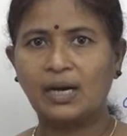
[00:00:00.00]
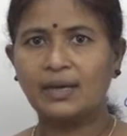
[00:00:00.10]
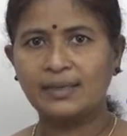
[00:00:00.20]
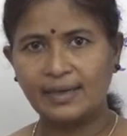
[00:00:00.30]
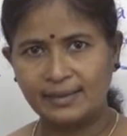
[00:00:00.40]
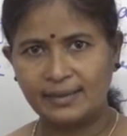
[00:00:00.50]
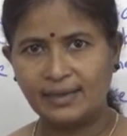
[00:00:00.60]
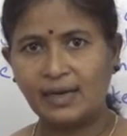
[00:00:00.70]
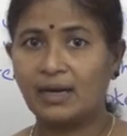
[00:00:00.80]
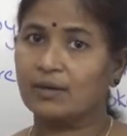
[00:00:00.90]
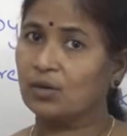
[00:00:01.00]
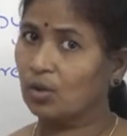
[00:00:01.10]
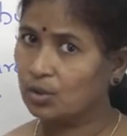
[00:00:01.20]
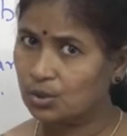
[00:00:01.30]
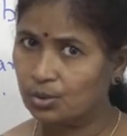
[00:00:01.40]
R and L are
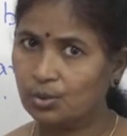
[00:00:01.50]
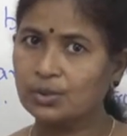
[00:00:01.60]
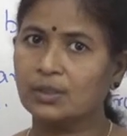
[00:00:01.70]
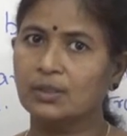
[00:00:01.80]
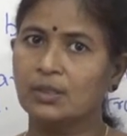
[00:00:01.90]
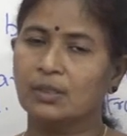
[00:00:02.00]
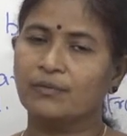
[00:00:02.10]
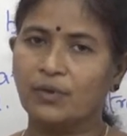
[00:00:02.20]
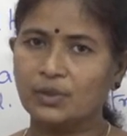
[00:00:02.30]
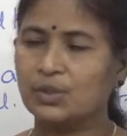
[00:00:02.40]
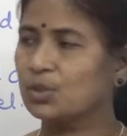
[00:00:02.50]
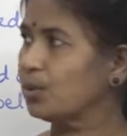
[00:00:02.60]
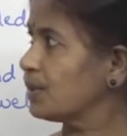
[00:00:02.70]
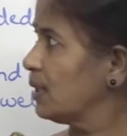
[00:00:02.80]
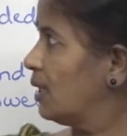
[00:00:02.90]
not hooked for the
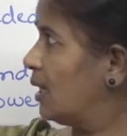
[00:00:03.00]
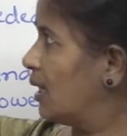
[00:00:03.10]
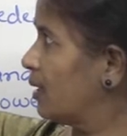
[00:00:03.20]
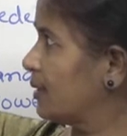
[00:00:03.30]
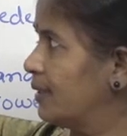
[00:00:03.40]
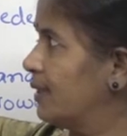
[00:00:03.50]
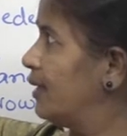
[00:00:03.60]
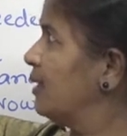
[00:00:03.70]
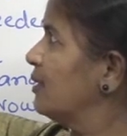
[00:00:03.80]
strokes R and L.